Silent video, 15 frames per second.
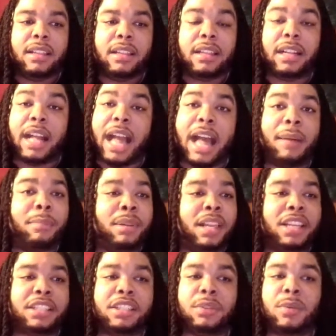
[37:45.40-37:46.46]
God
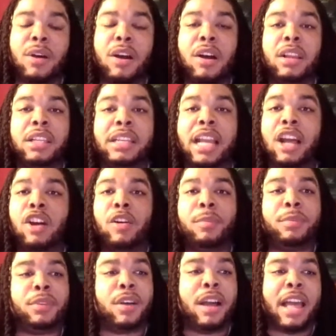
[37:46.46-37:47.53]
bless you all, and I hope
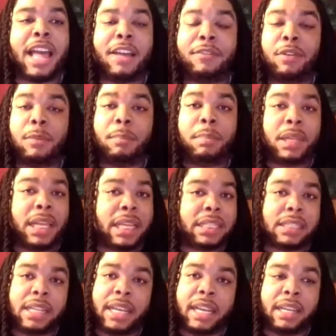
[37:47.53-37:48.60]
you all have a blessed
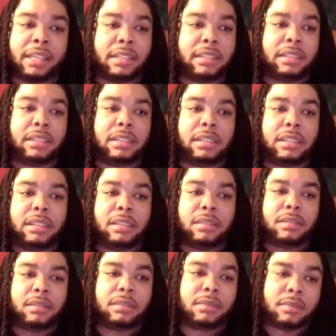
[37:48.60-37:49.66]
day.
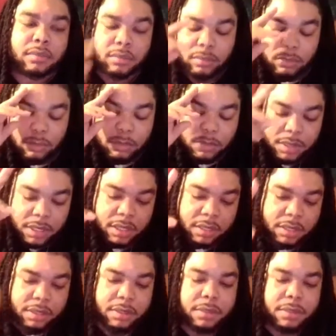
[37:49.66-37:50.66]
Peace.